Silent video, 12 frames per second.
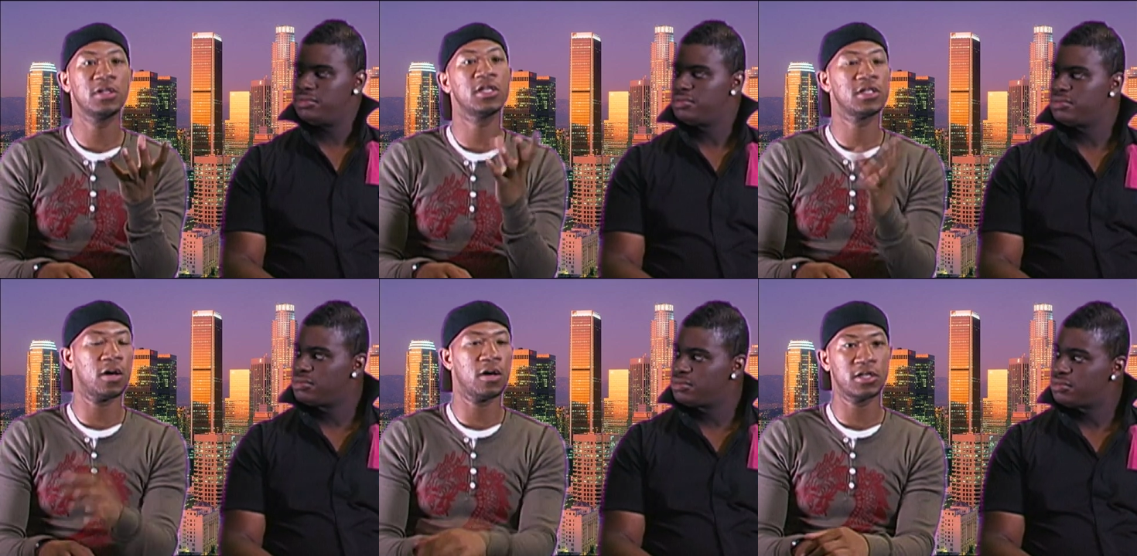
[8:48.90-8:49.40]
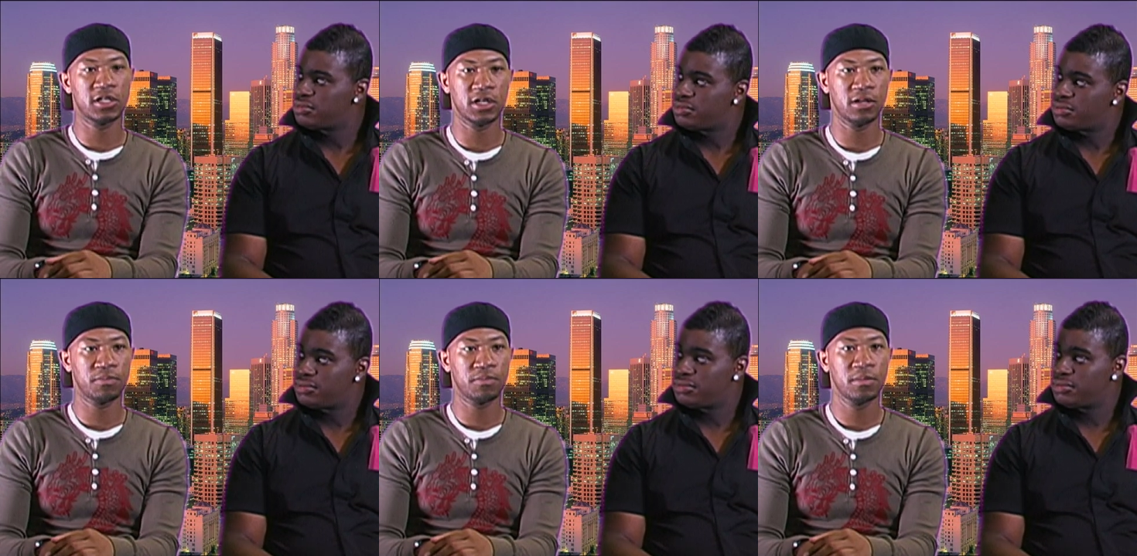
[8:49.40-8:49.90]
Speaker 1: this
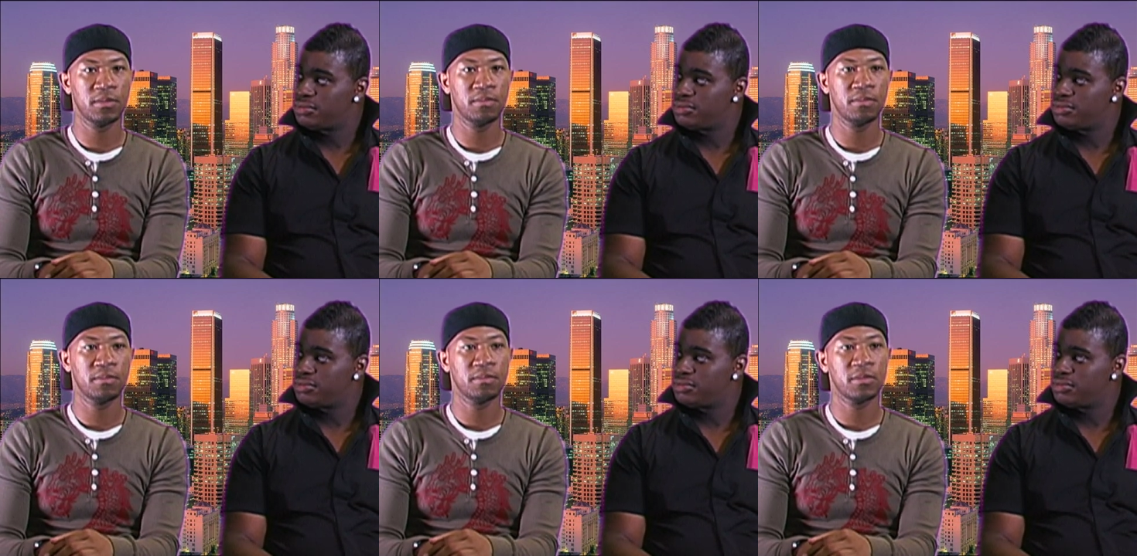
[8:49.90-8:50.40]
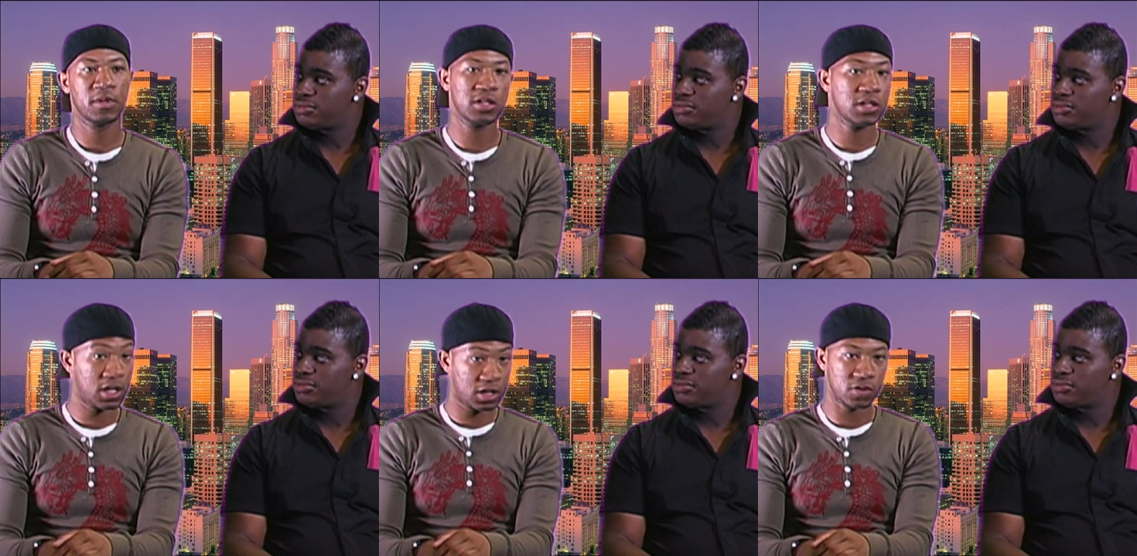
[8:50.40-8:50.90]
hardship?
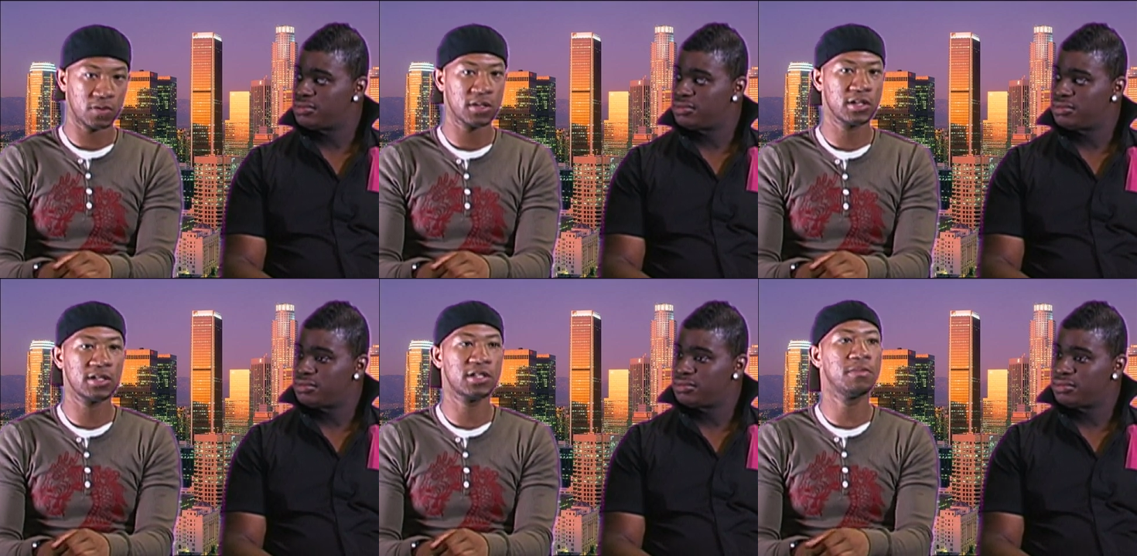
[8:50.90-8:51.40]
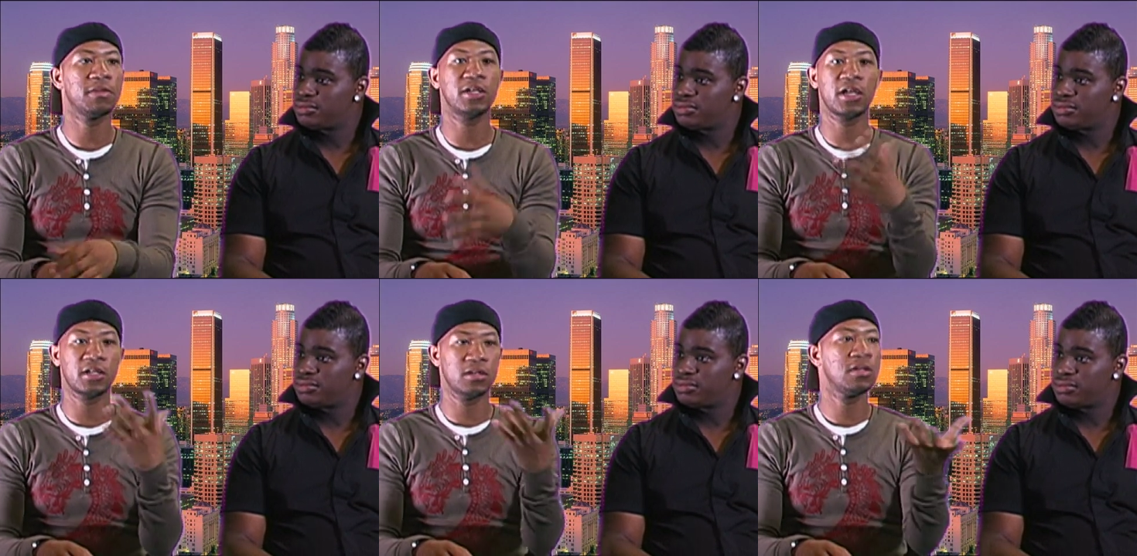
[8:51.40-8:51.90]
It's not a choice. It's something
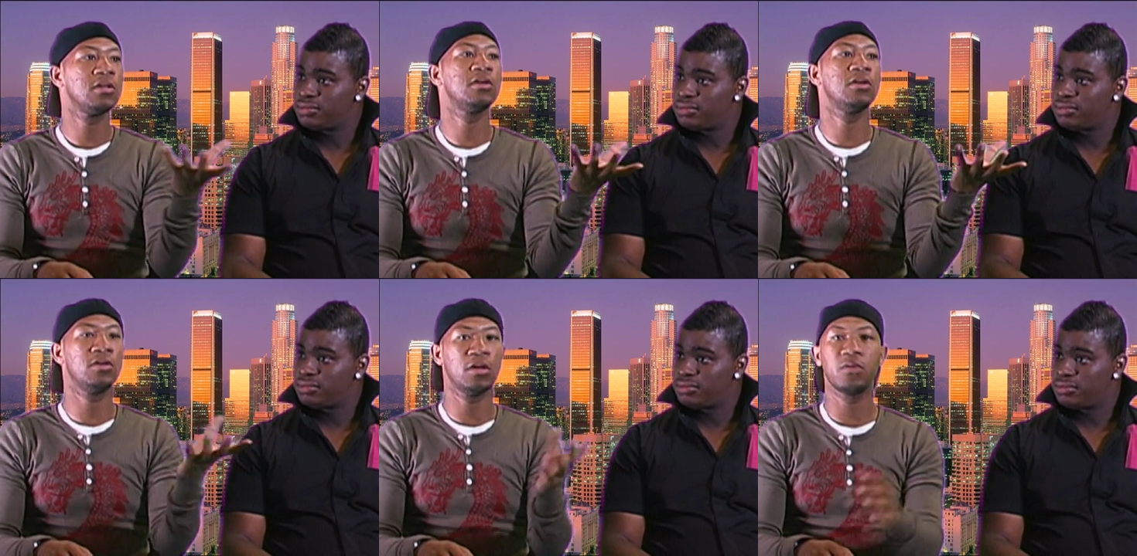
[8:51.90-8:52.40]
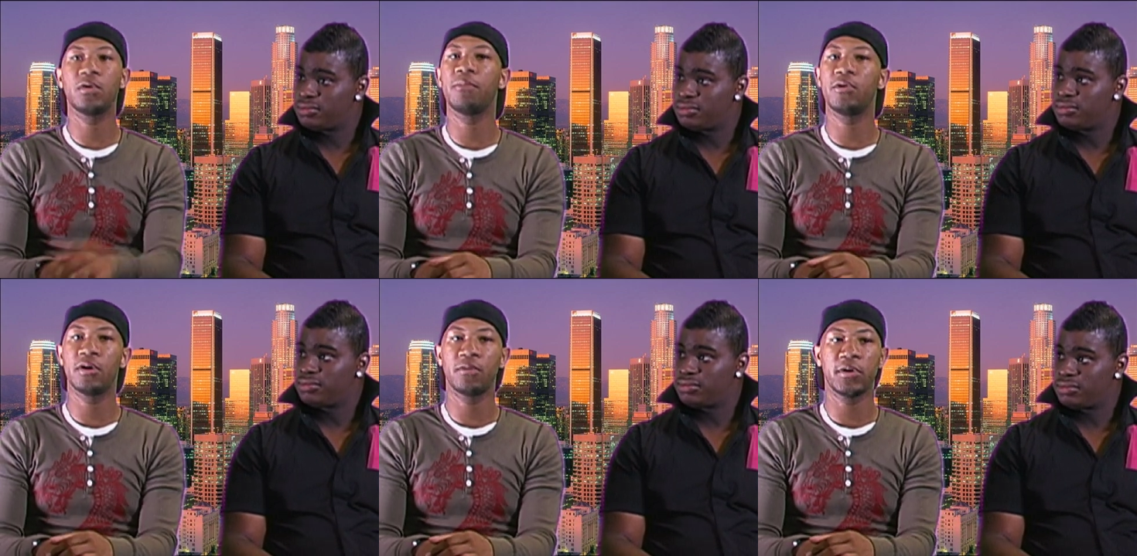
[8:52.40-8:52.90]
that, you know, we're
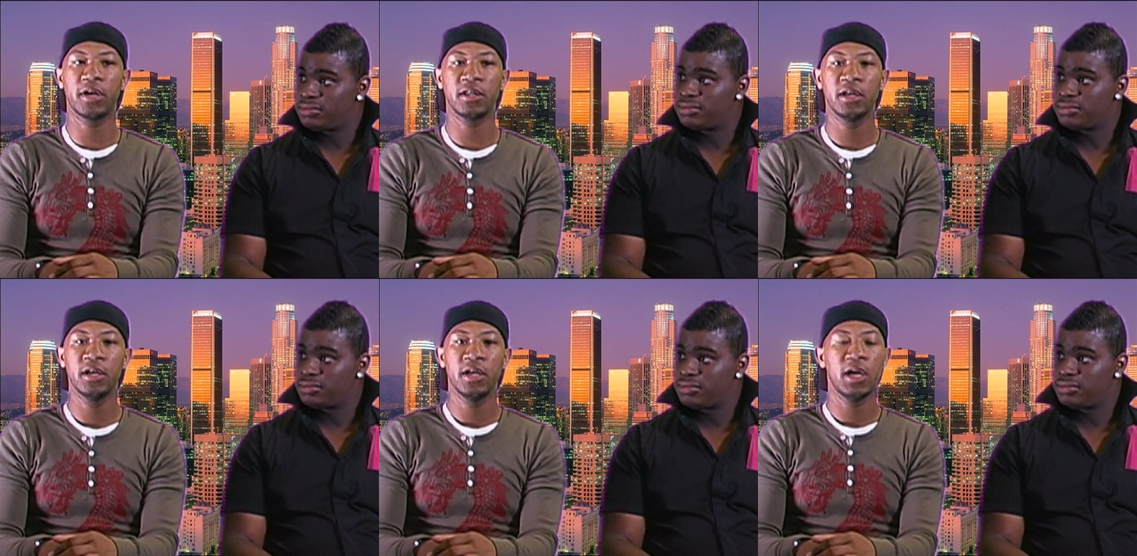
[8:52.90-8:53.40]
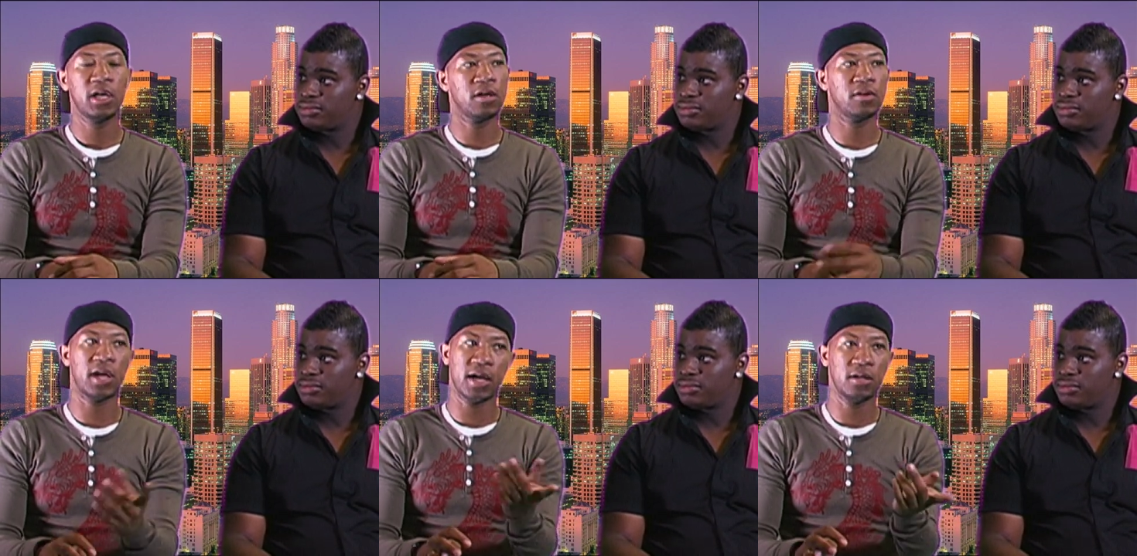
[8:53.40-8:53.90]
born with. And
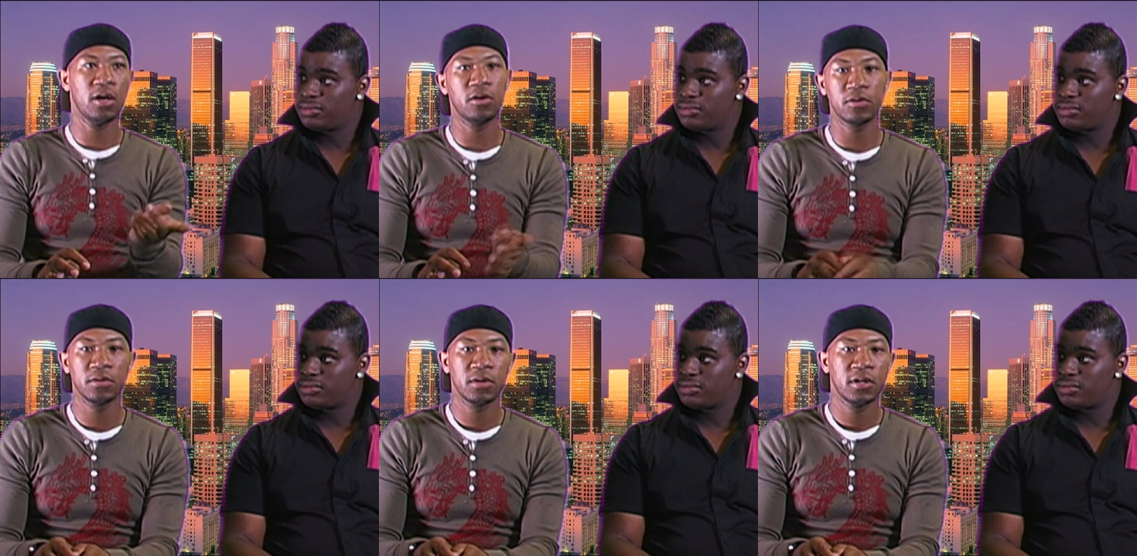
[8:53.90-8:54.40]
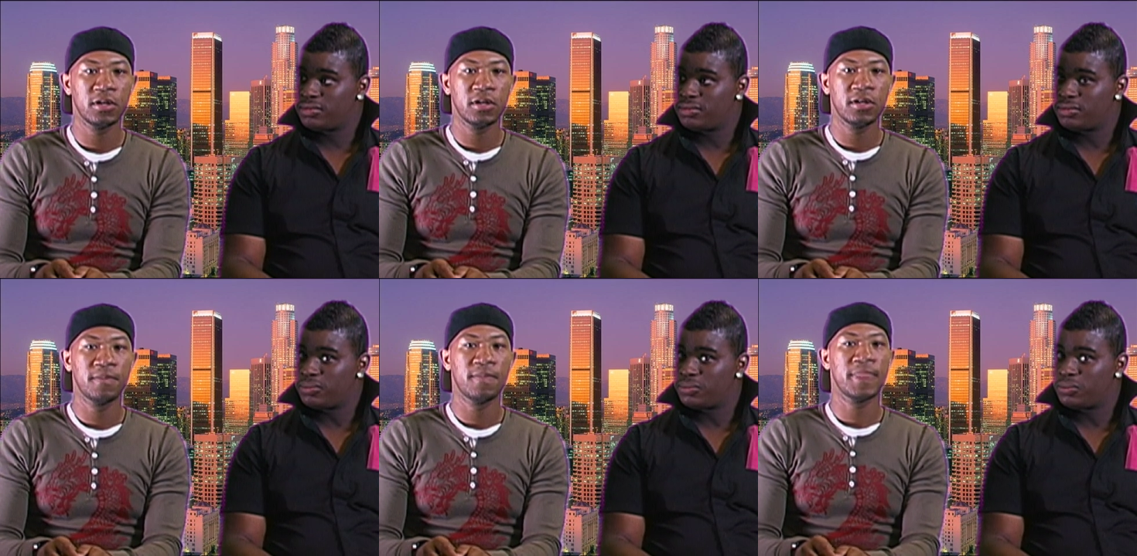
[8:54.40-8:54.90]
on that note,
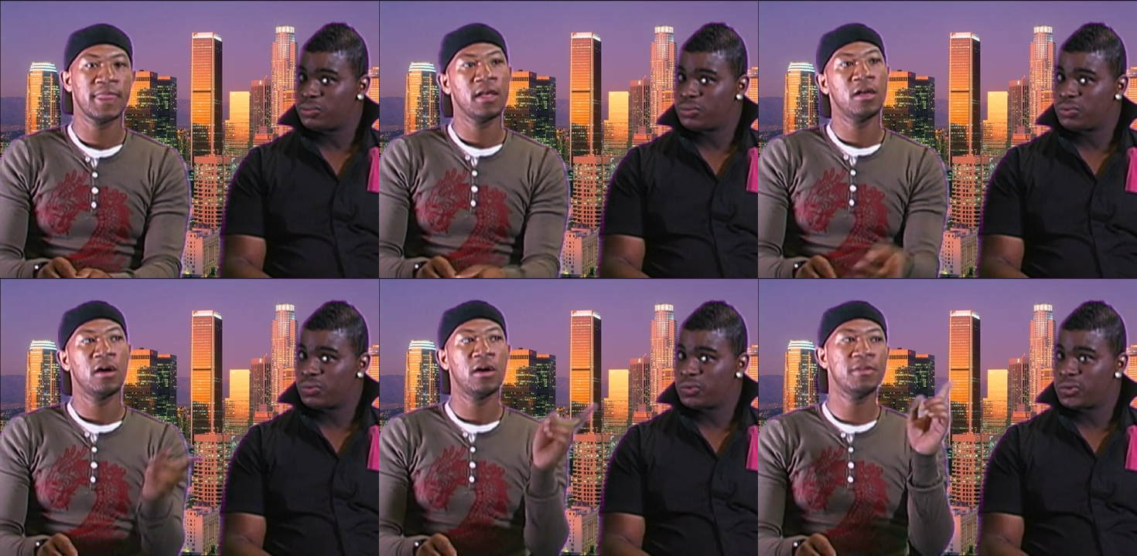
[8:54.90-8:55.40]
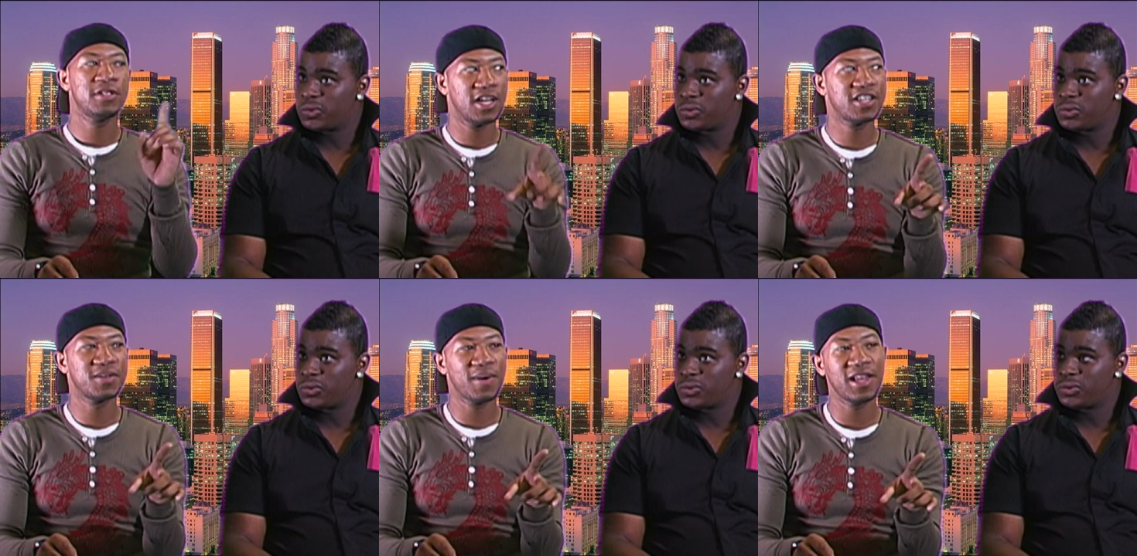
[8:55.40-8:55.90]

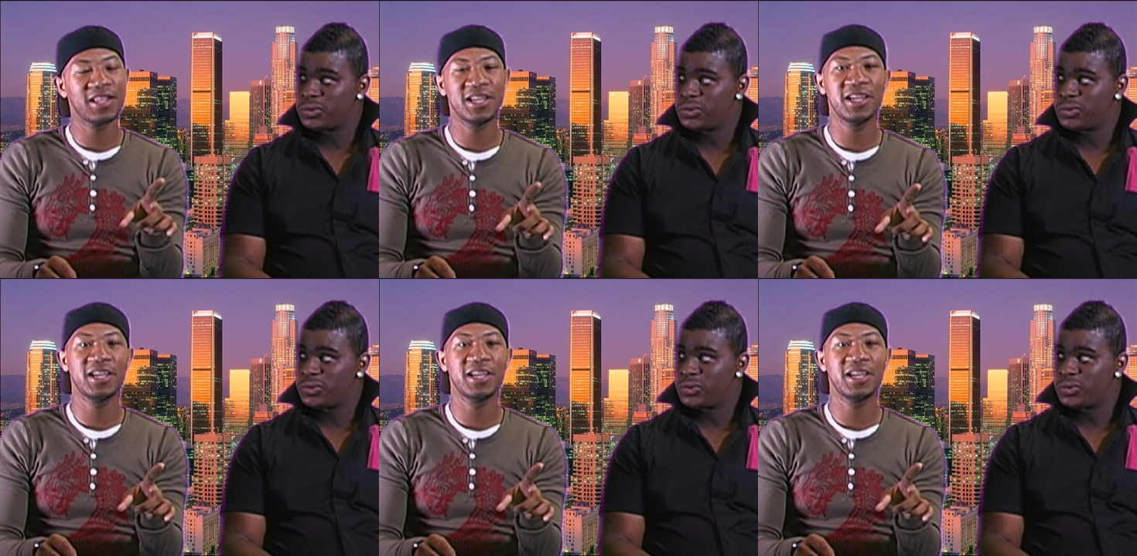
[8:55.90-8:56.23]
homosexuality